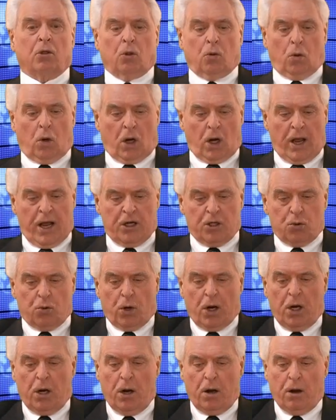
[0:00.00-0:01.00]
Well, let's
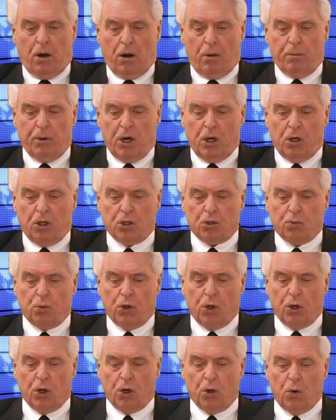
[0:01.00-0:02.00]
read it here because we
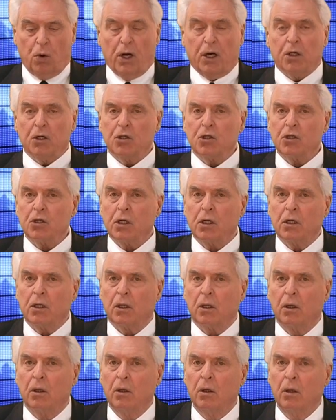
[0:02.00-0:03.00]
are going to
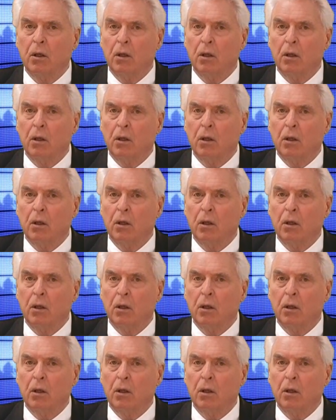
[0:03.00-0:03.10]
see